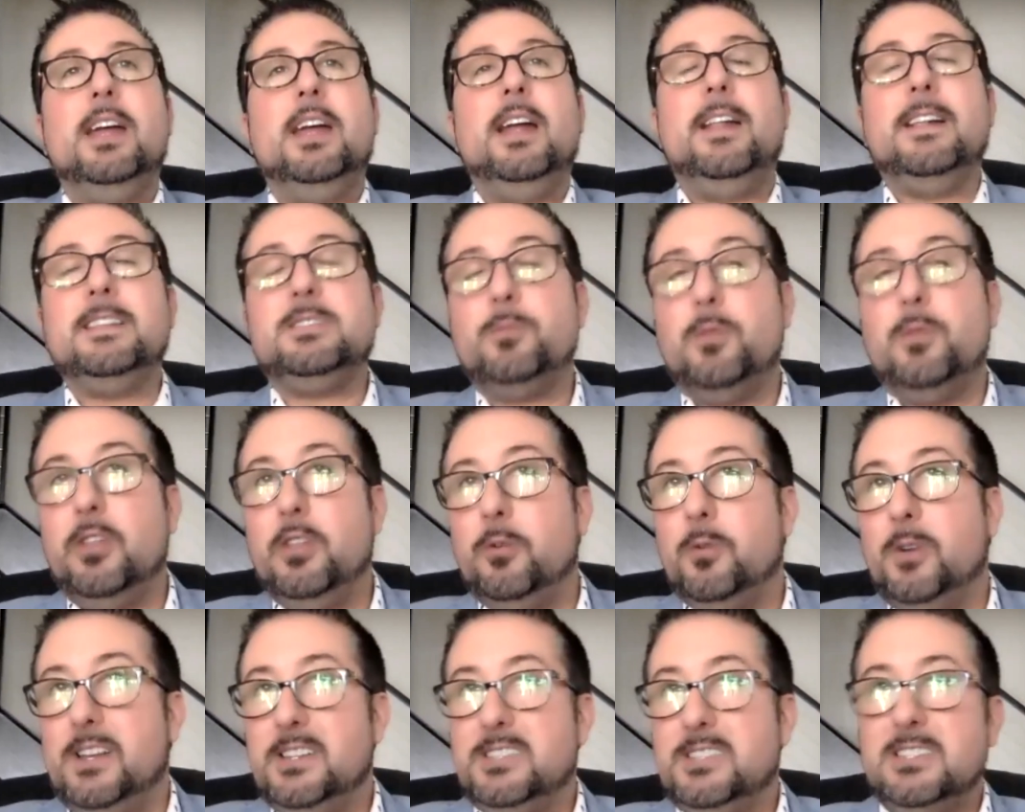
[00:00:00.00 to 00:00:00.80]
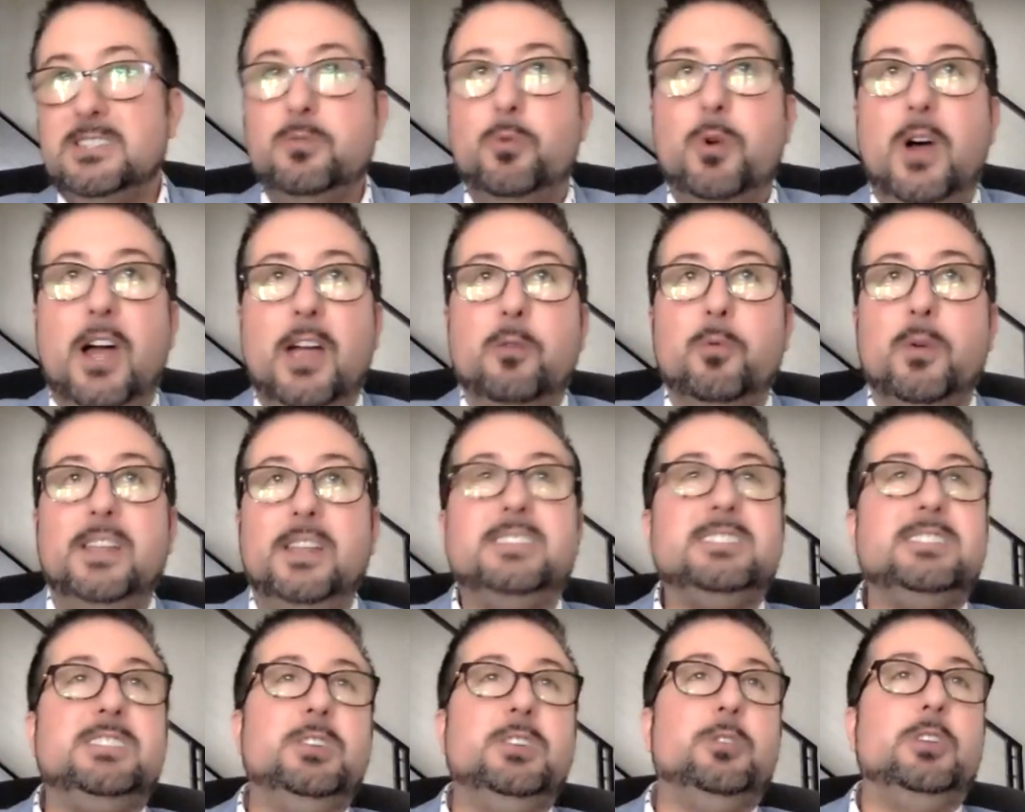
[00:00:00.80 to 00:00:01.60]
And that's one of the reasons why
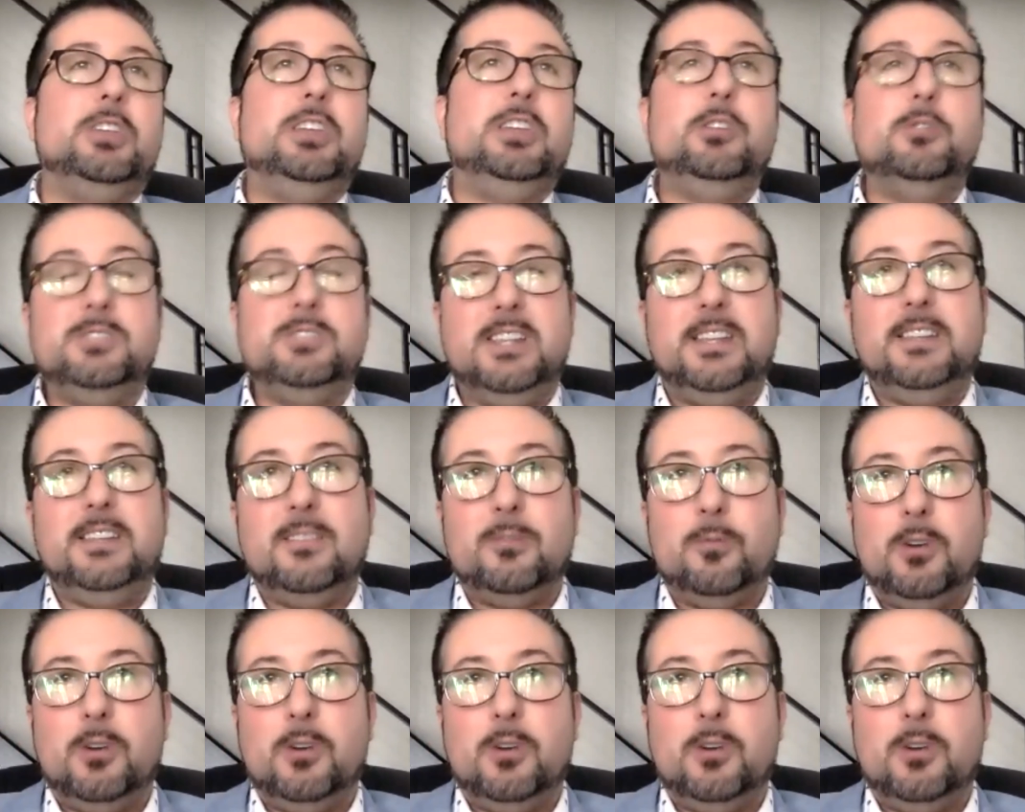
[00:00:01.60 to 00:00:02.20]
we still use it.